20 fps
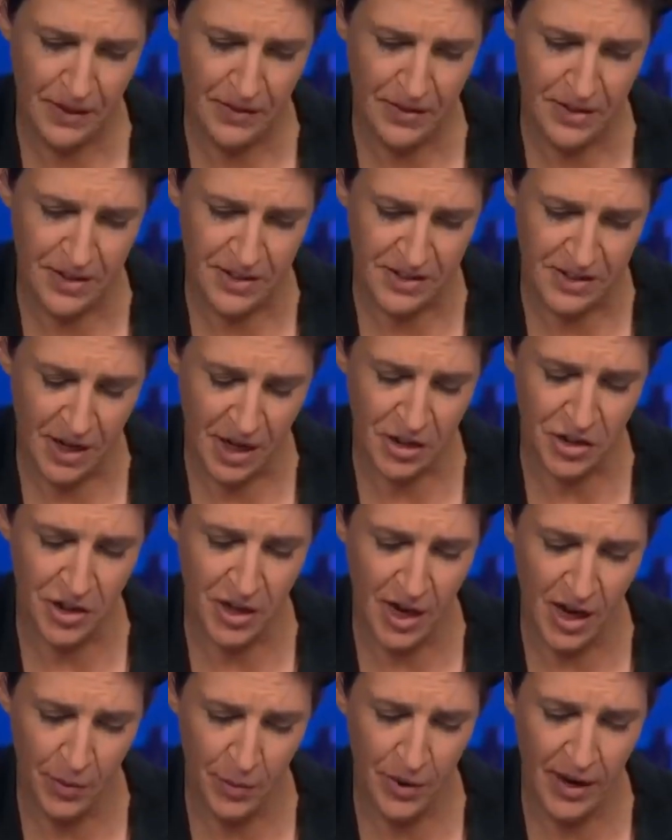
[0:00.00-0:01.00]
The
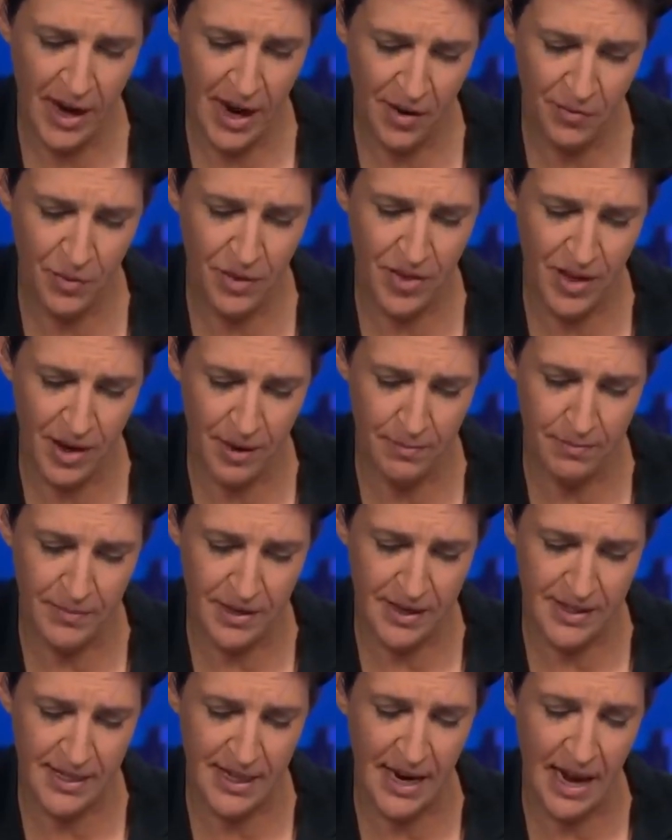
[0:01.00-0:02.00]
discussion I would have with him
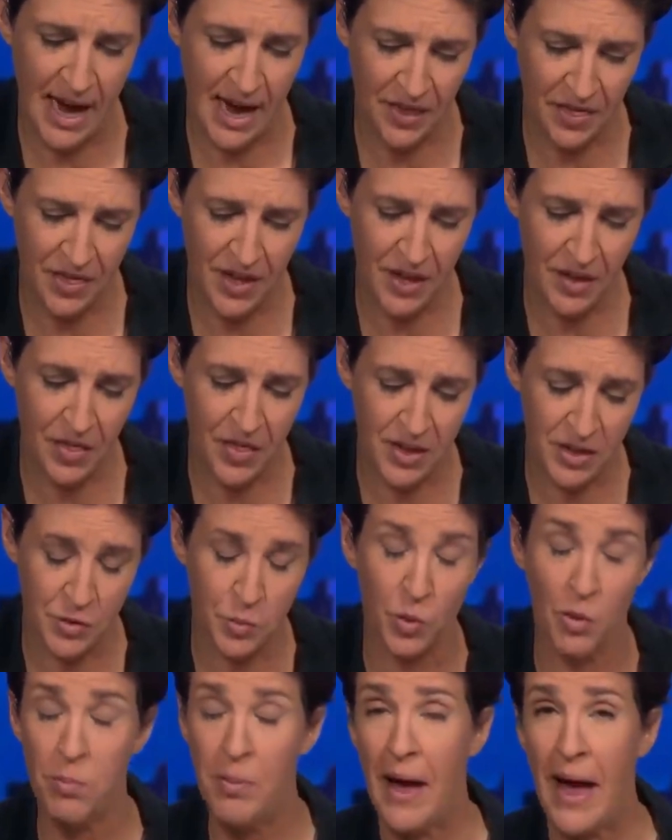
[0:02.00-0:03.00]
is that I think this
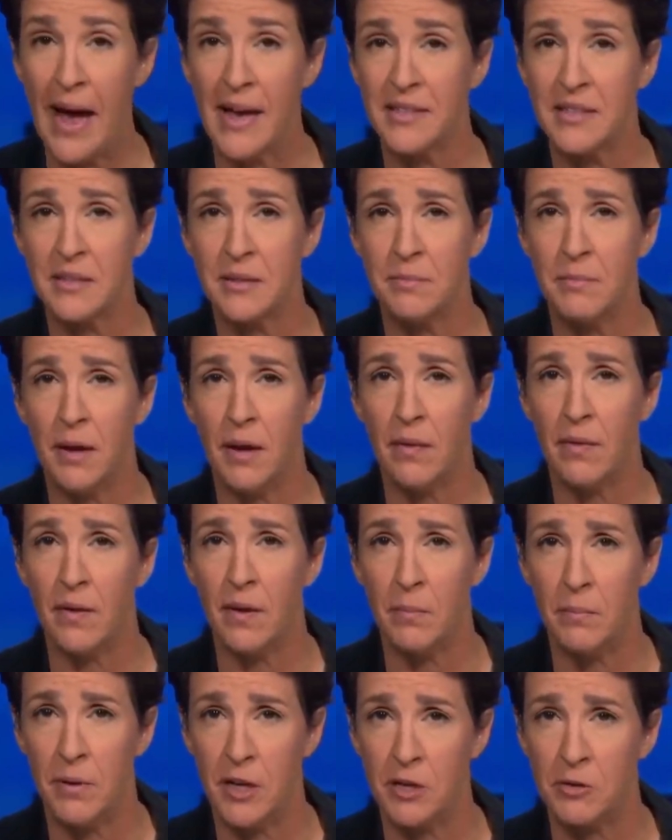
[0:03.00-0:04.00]
will pass, meaning
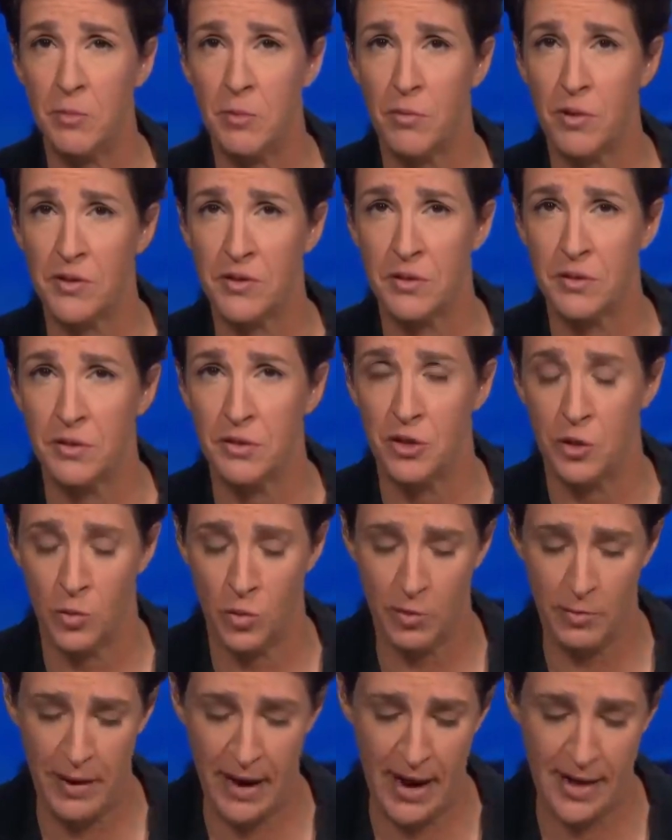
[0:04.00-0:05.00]
the impeachment resolution
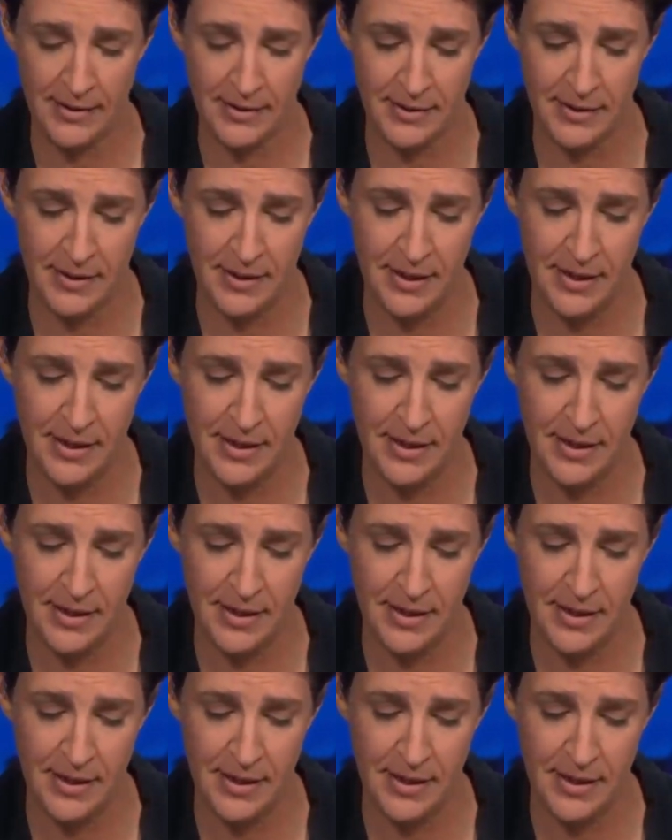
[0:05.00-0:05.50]
will pass.